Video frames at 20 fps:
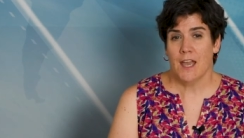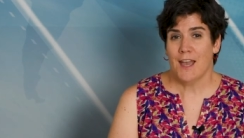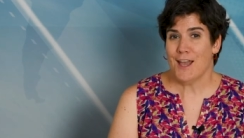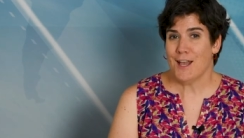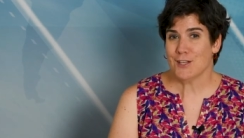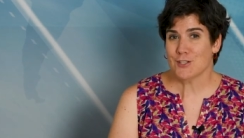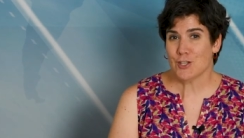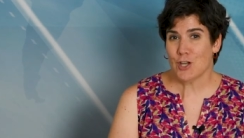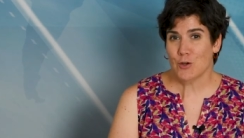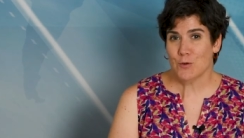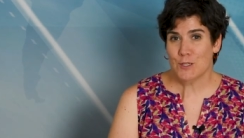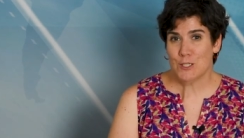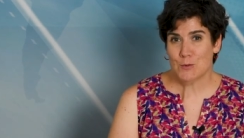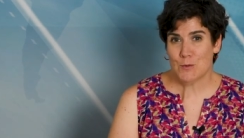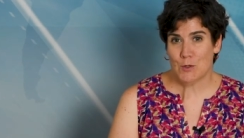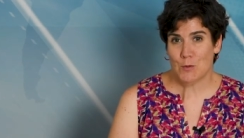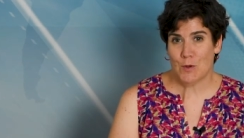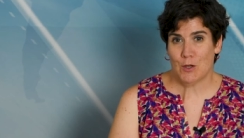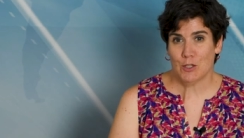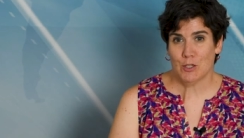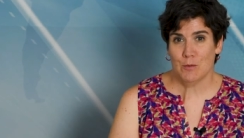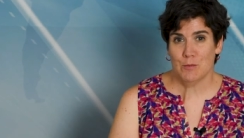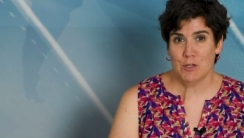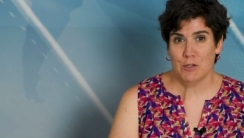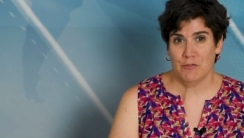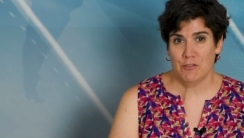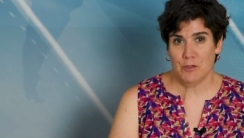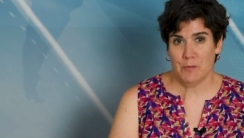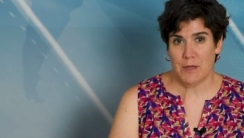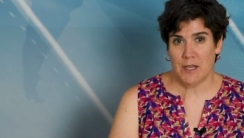As always, we welcome your
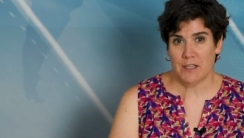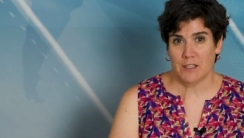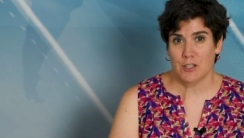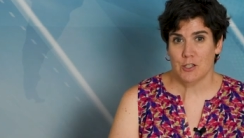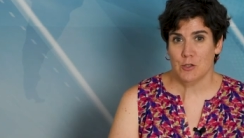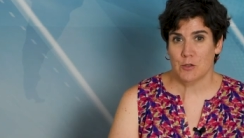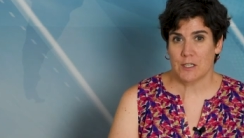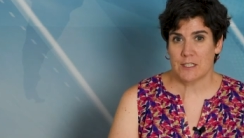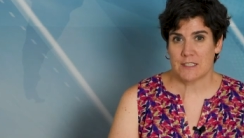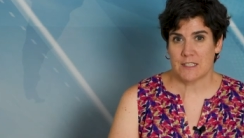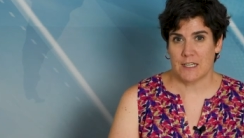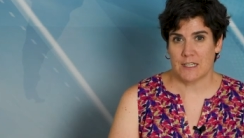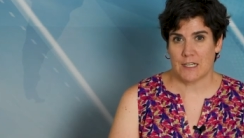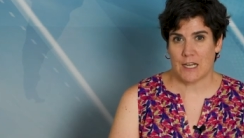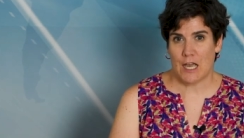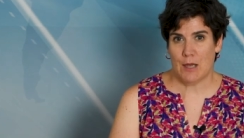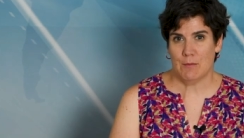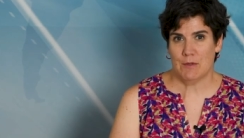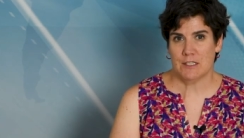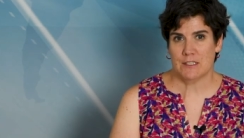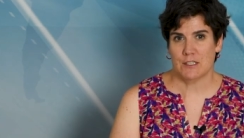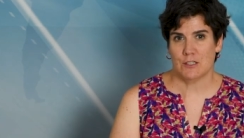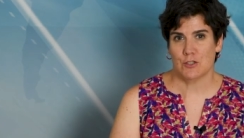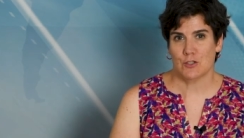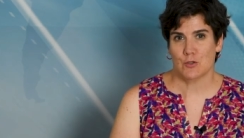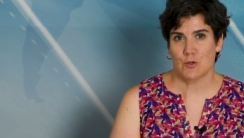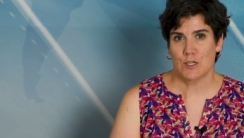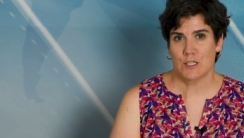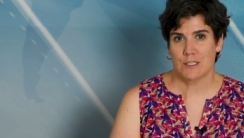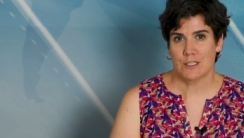feedback. You can send comments and
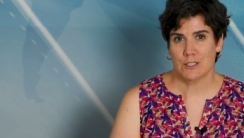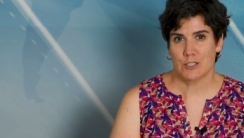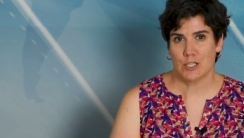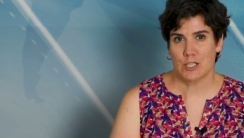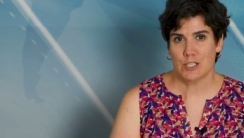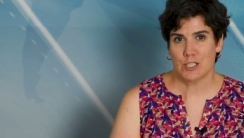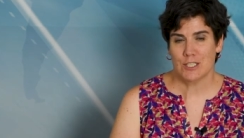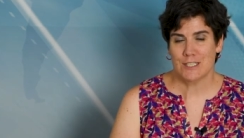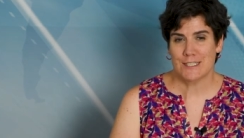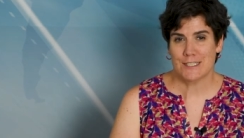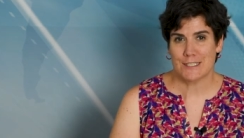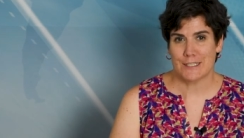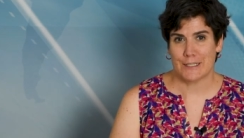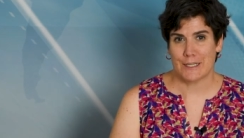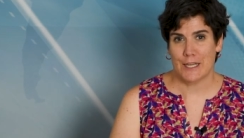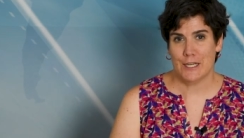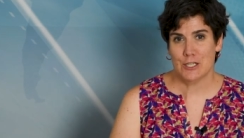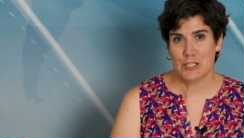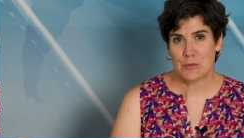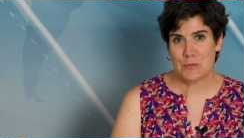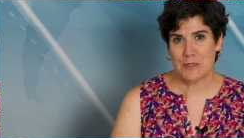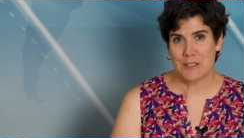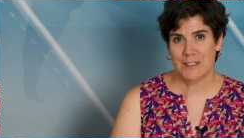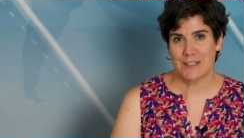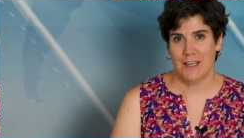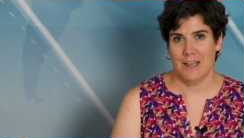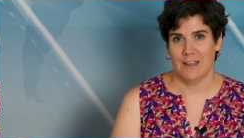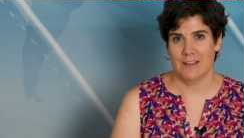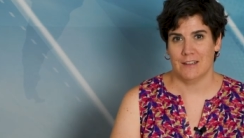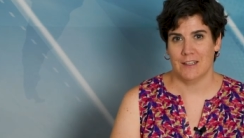story suggestions to
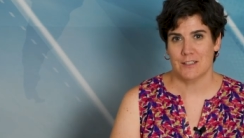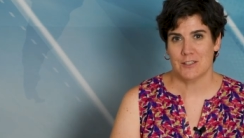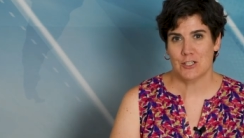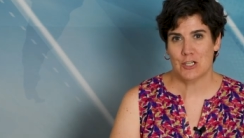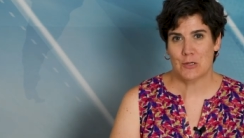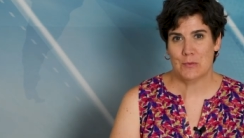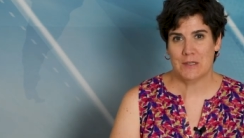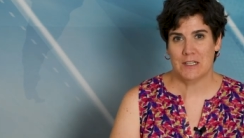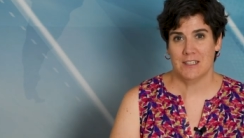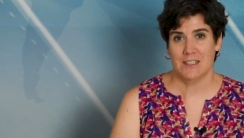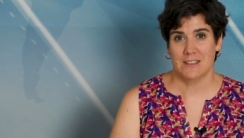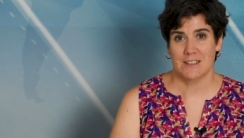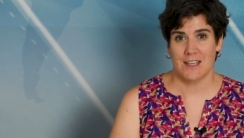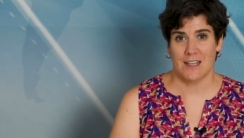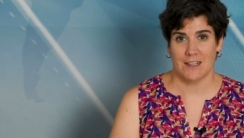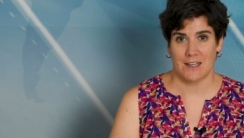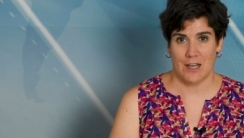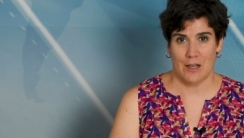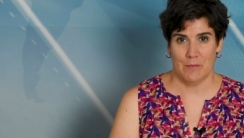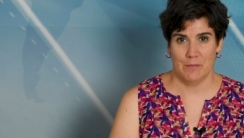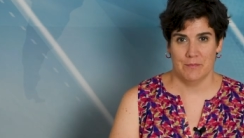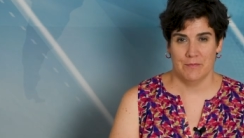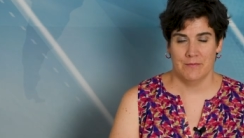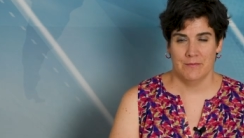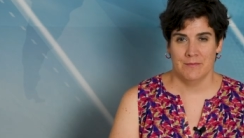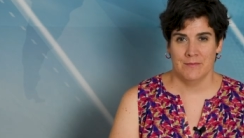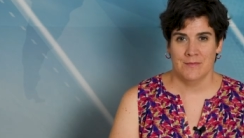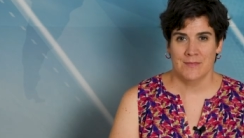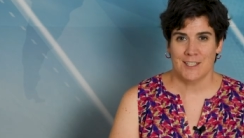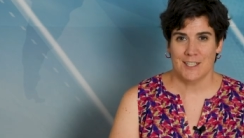kschmidt@lessetermedia.com.
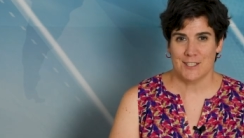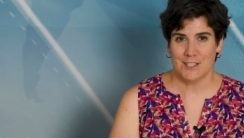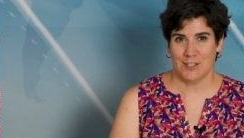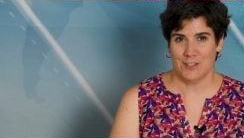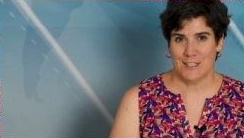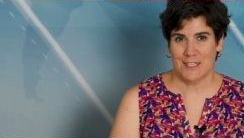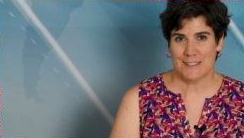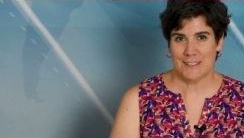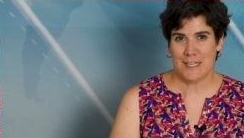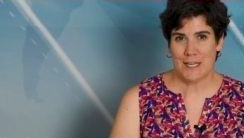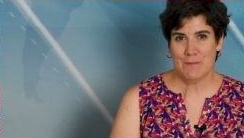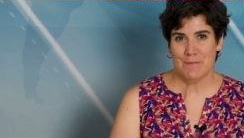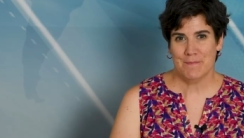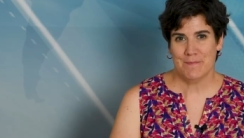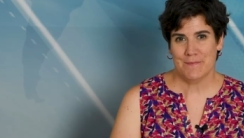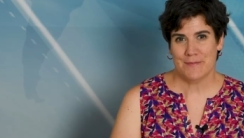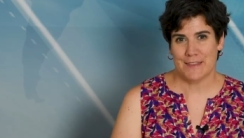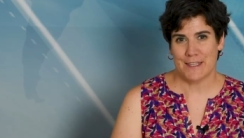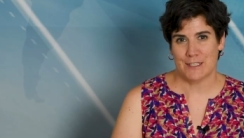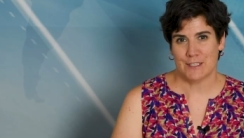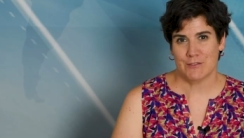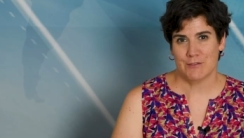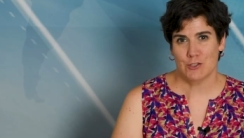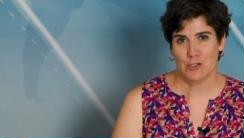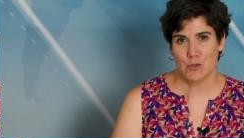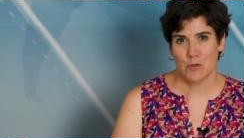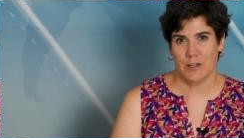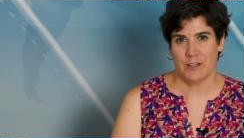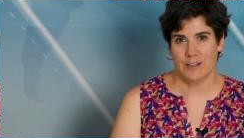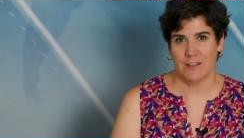Until next time, thanks for
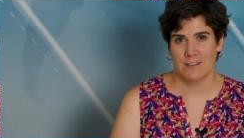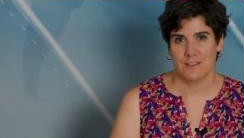joining